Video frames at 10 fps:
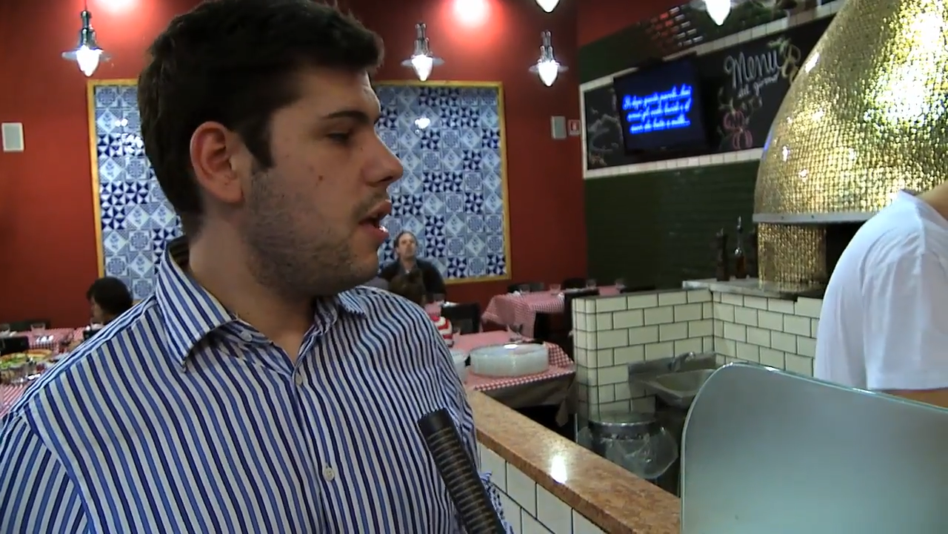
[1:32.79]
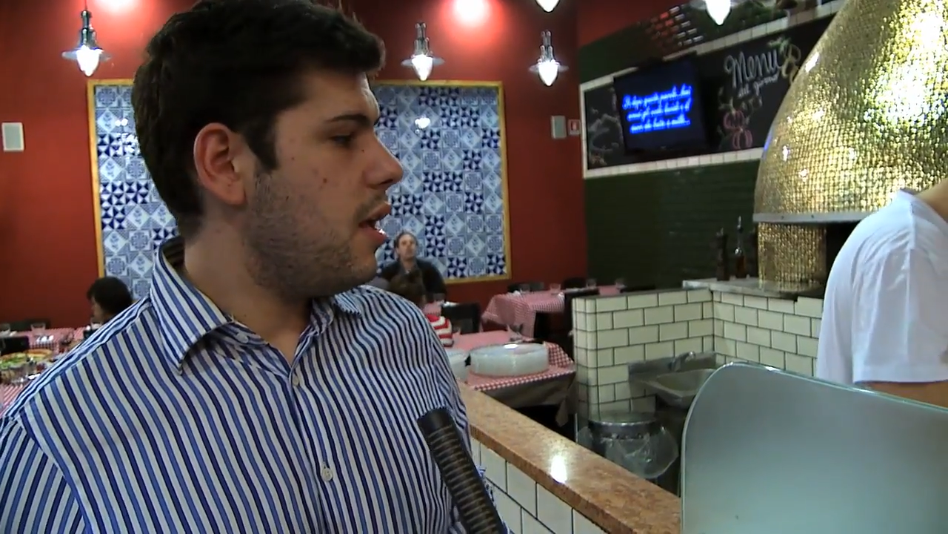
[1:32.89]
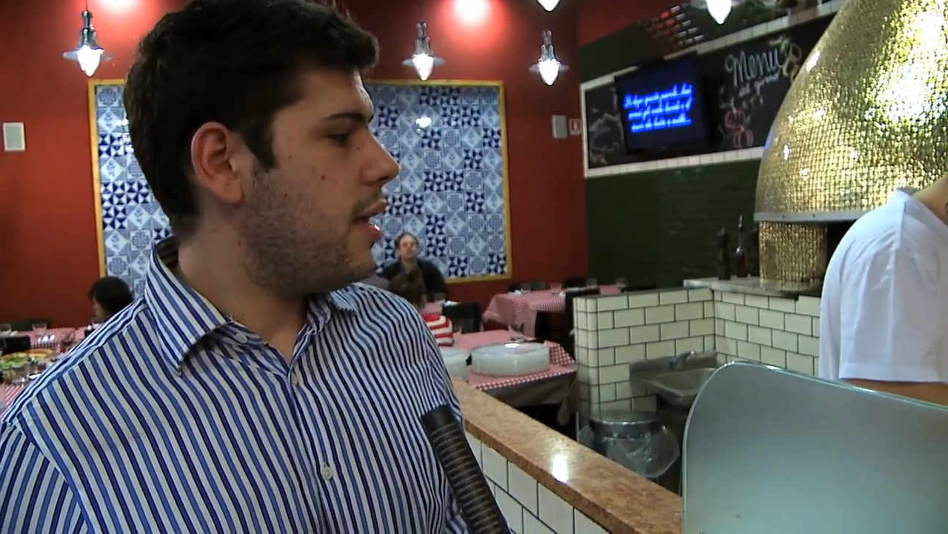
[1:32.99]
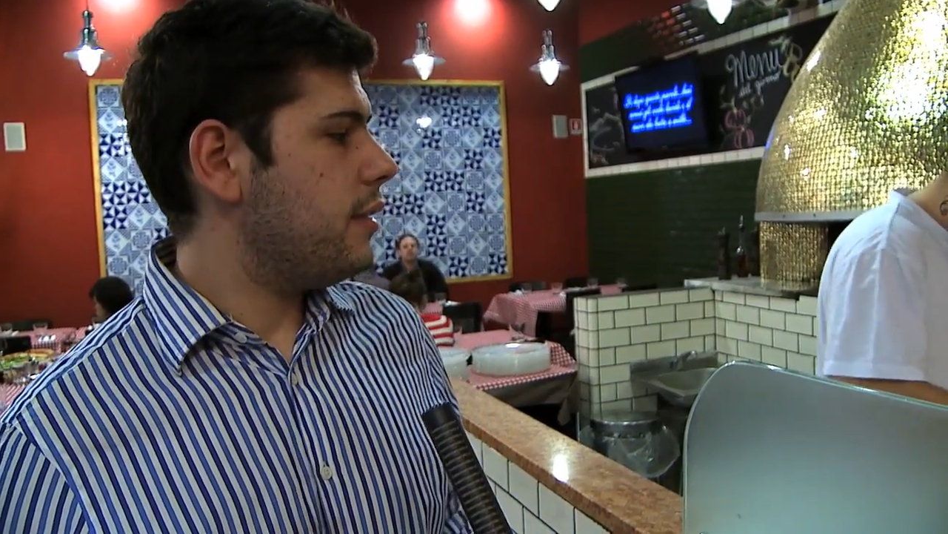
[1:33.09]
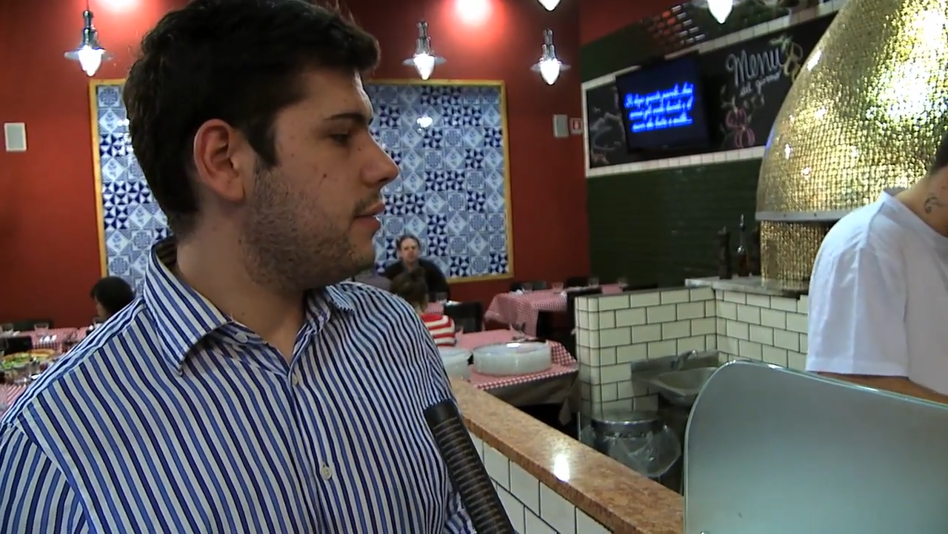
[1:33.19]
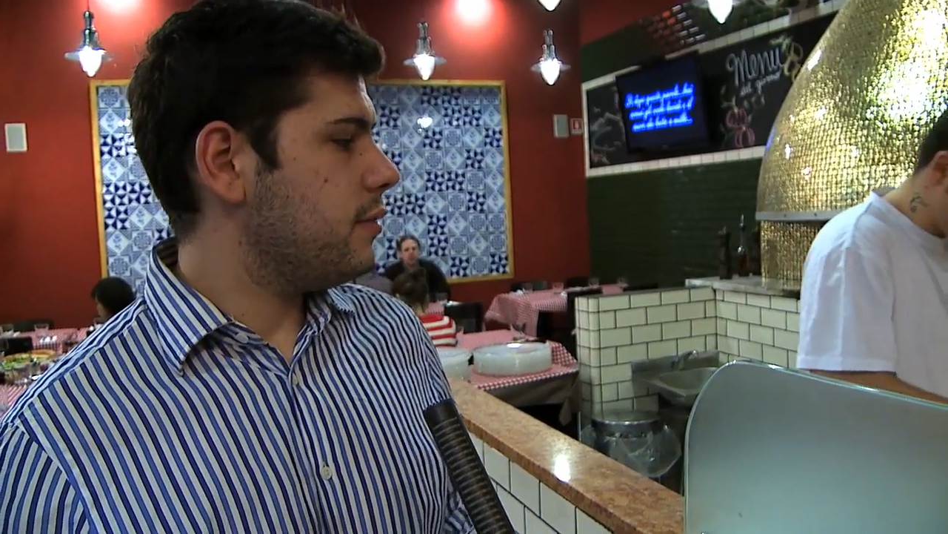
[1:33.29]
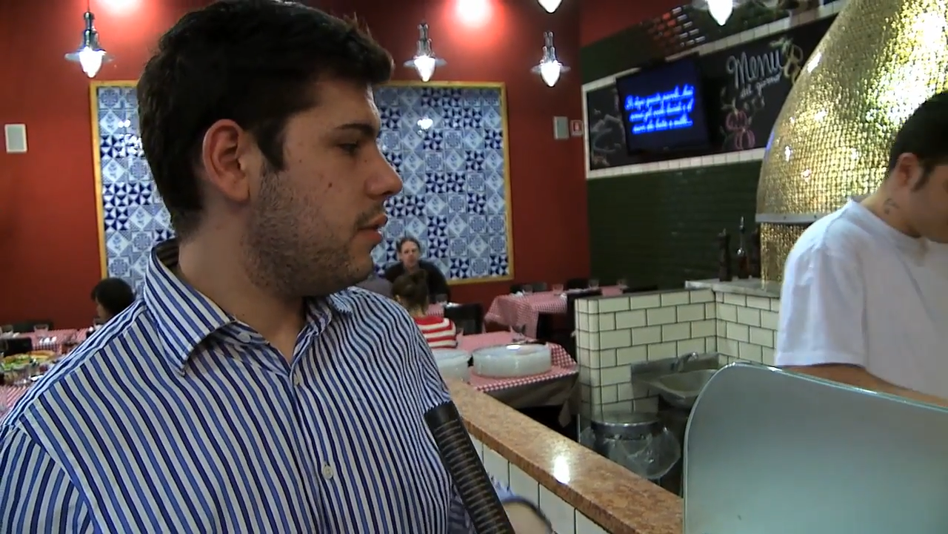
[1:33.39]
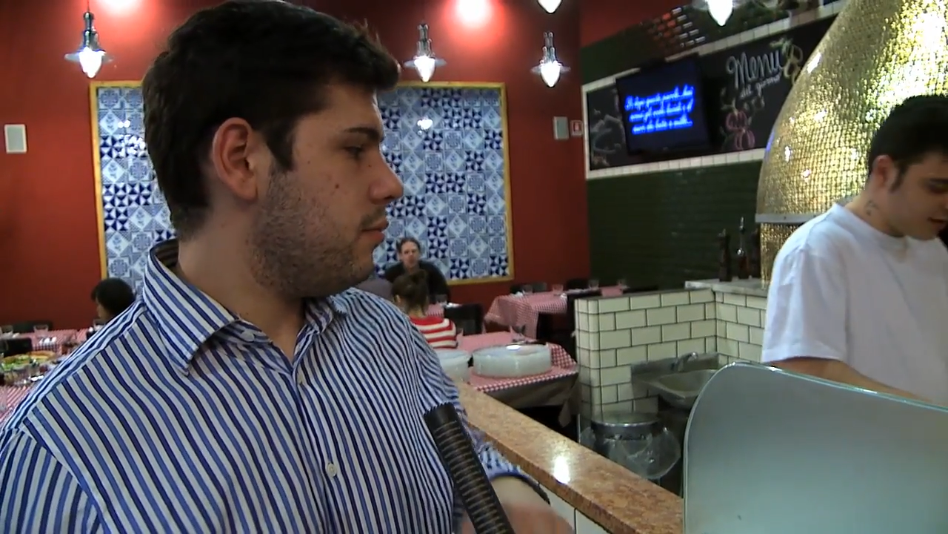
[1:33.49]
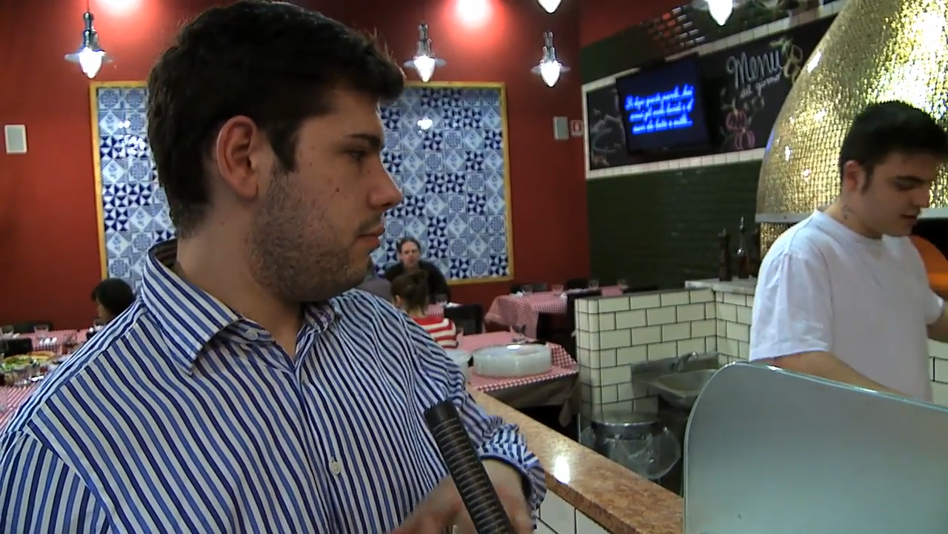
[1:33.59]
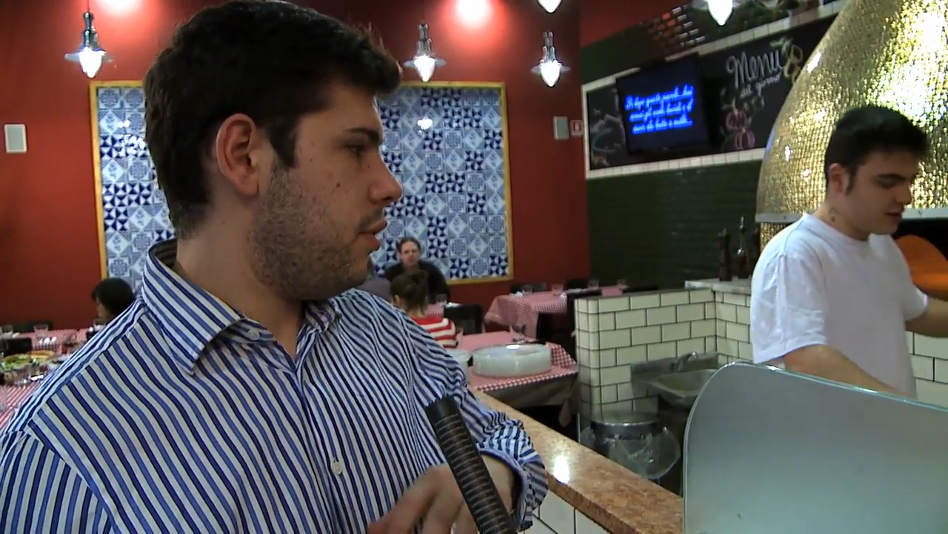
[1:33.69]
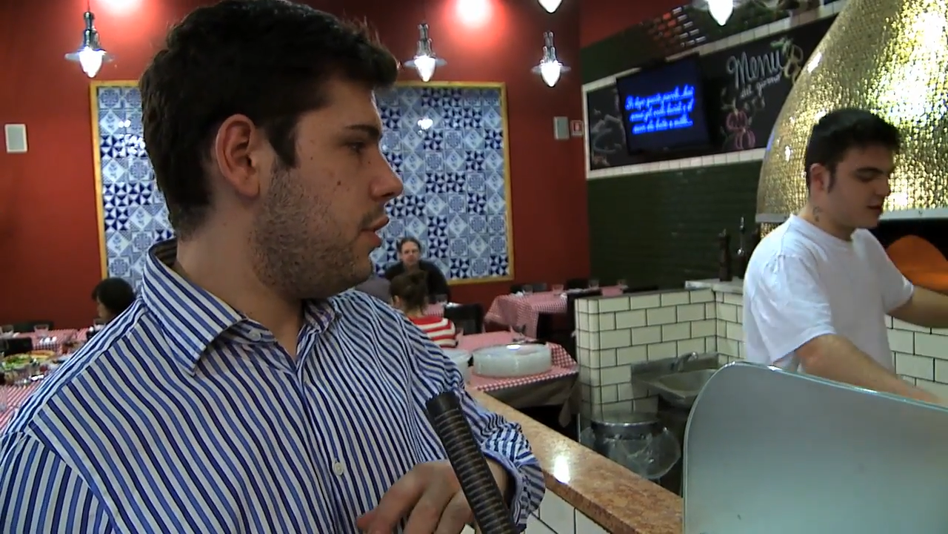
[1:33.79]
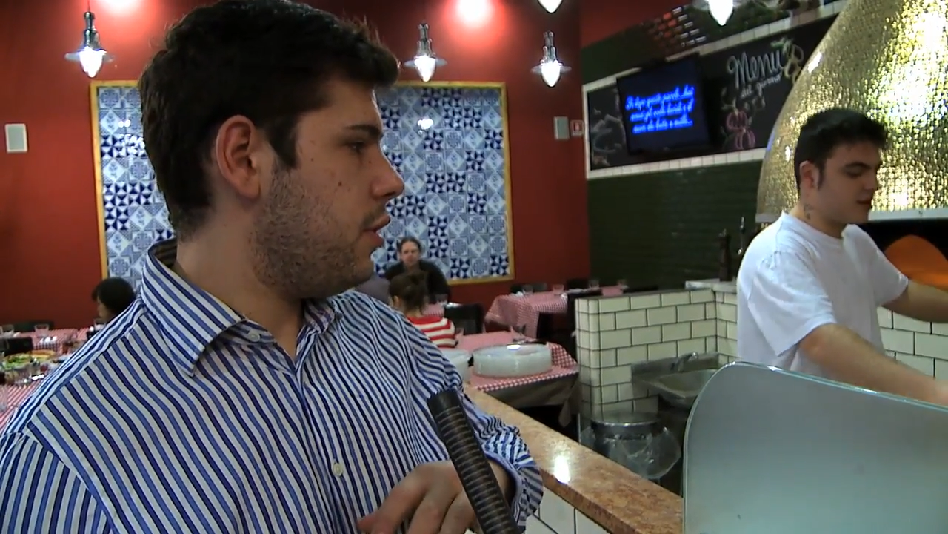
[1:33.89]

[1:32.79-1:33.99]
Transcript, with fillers: and in